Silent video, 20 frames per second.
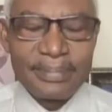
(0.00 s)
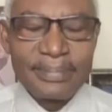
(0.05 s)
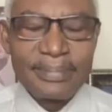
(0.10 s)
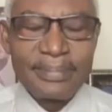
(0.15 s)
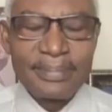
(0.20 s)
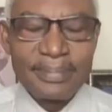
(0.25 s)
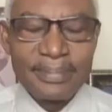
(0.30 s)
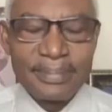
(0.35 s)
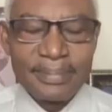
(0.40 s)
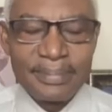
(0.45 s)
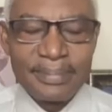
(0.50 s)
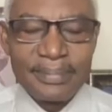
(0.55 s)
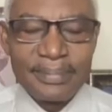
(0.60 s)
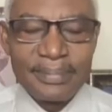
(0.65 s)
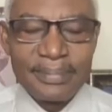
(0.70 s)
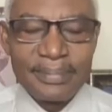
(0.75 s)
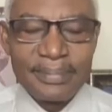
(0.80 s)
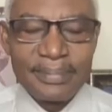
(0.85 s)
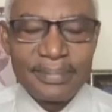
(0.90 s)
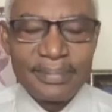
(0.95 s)

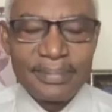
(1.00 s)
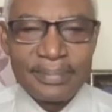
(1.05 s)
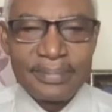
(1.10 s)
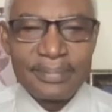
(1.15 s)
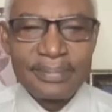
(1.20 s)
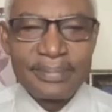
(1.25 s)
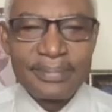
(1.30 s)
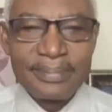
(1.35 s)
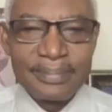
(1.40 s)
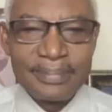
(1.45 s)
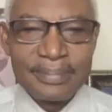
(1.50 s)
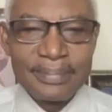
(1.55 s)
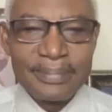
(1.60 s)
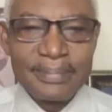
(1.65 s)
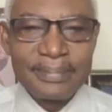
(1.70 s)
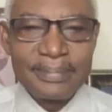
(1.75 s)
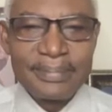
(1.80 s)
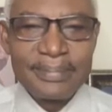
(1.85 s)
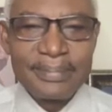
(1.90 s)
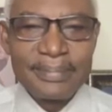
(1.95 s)

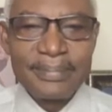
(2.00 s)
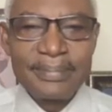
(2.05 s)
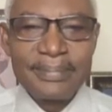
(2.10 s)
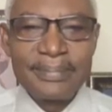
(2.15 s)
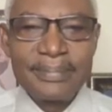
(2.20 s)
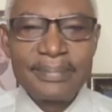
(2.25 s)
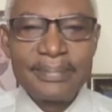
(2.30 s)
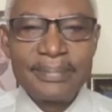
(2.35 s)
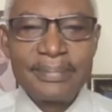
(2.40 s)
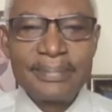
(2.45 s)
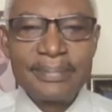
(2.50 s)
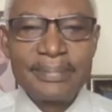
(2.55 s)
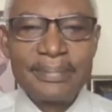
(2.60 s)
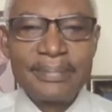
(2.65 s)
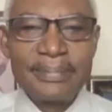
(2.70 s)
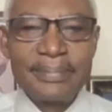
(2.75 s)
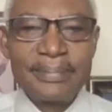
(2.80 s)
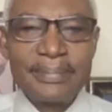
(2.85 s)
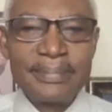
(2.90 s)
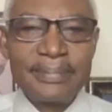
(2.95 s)

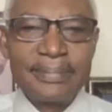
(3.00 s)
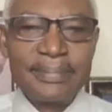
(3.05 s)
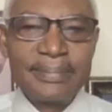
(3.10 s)
No words are spoken by the person on screen.